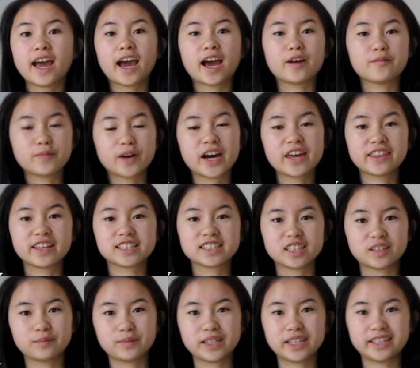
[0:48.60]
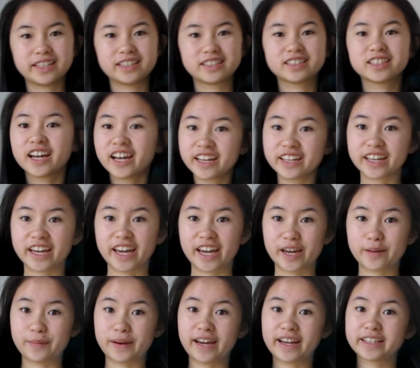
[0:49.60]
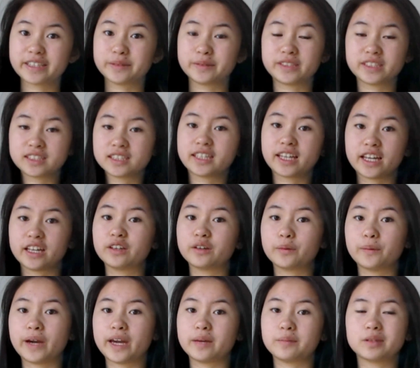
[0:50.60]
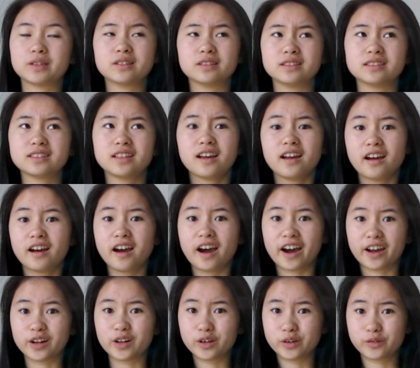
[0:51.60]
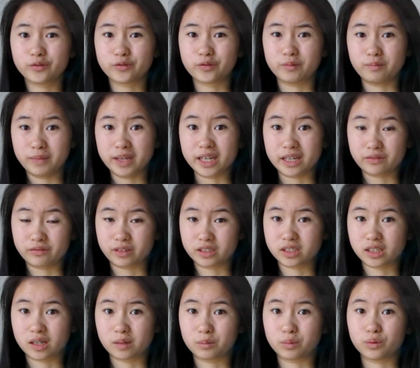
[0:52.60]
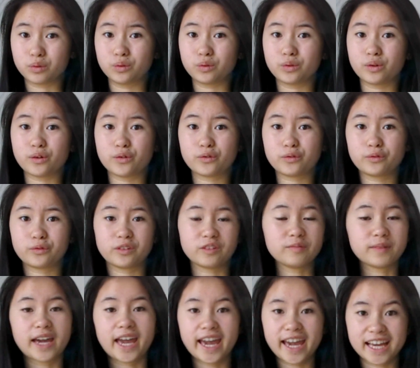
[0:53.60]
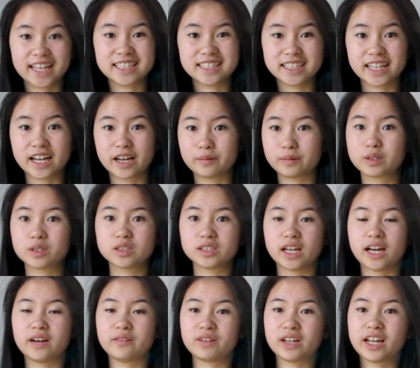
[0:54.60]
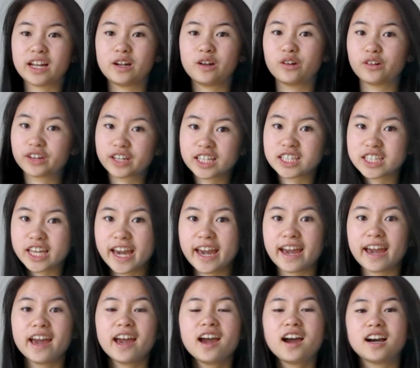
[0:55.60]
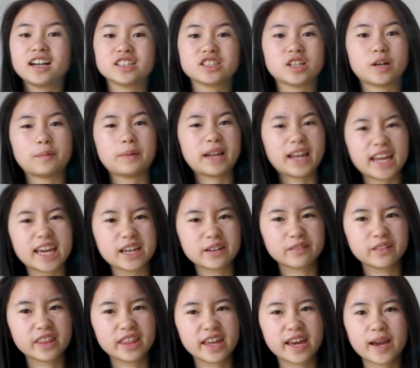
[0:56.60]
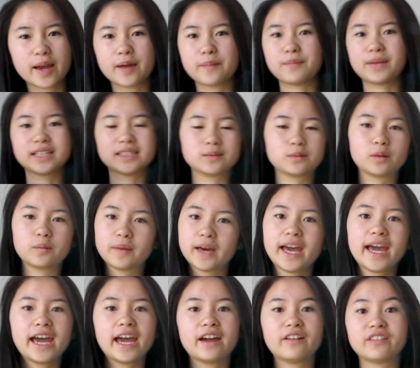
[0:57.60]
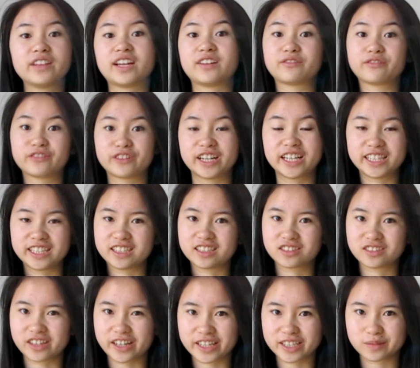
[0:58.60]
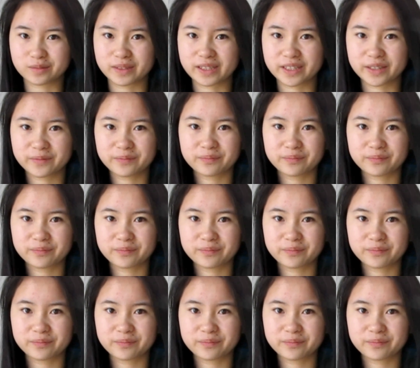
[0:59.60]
And by this I mean tying your hair back so it doesn't get in your way, because I know for me, for example, if my hair's down because I have like longish hair, I start playing with it, messing with my hair, and that really distracts me.